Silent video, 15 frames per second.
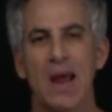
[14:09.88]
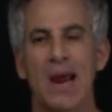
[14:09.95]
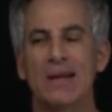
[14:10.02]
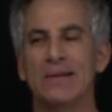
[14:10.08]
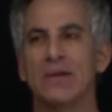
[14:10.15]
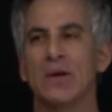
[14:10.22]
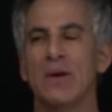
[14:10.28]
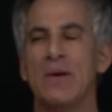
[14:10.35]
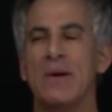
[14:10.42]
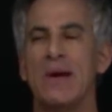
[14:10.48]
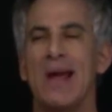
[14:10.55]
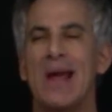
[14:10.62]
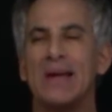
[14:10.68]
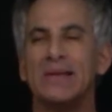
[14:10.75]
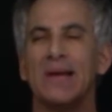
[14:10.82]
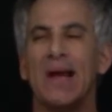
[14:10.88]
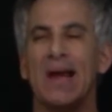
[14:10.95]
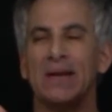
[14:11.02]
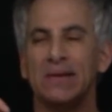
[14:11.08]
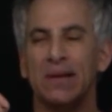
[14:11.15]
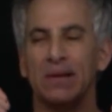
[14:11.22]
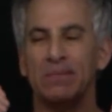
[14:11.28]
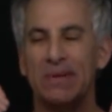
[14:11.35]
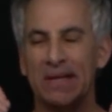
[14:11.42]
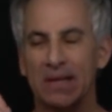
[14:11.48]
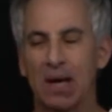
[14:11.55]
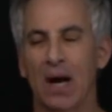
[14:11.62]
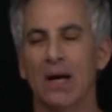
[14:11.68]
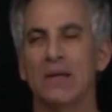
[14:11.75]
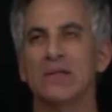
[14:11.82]
And, and, and
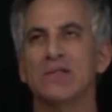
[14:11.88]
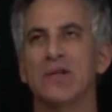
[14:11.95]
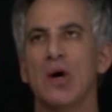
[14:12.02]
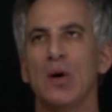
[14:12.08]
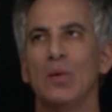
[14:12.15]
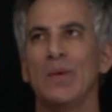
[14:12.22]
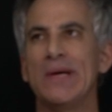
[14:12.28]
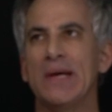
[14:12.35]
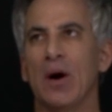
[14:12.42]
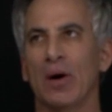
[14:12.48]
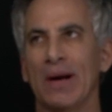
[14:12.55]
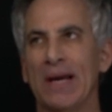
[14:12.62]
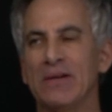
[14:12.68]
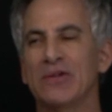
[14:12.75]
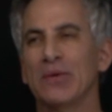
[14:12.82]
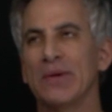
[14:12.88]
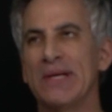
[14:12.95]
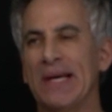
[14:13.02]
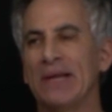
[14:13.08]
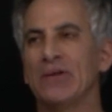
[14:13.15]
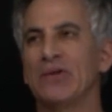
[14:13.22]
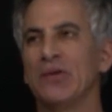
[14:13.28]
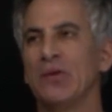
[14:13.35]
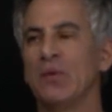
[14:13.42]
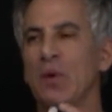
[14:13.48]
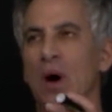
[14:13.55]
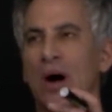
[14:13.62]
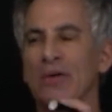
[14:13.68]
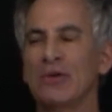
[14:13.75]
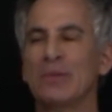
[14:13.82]
because we are entering
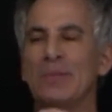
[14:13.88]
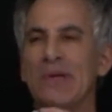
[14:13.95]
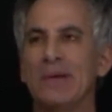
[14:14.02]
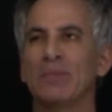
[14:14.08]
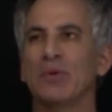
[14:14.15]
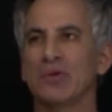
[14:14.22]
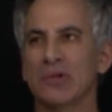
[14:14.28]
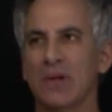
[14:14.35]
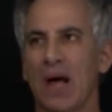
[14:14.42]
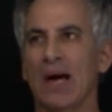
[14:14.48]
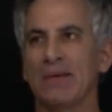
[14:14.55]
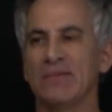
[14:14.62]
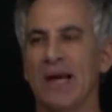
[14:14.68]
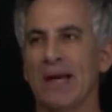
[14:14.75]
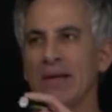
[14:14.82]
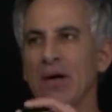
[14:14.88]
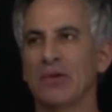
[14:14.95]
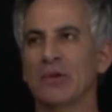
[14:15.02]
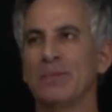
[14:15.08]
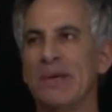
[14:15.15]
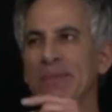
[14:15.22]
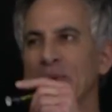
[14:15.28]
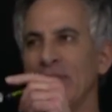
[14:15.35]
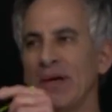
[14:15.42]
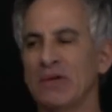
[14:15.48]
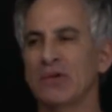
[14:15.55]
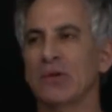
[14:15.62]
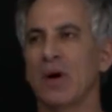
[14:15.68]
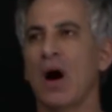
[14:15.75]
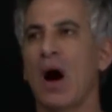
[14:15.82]
into other people's lives and other people
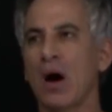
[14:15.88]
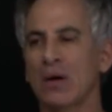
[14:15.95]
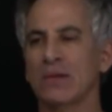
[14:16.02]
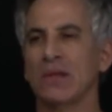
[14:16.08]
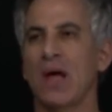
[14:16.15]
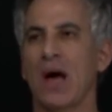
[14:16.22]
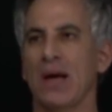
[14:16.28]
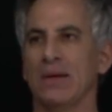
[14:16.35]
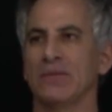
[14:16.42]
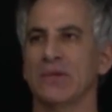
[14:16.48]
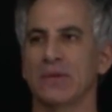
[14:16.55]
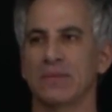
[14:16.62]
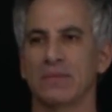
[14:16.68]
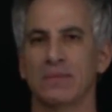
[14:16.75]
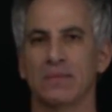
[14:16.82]
enter our lives,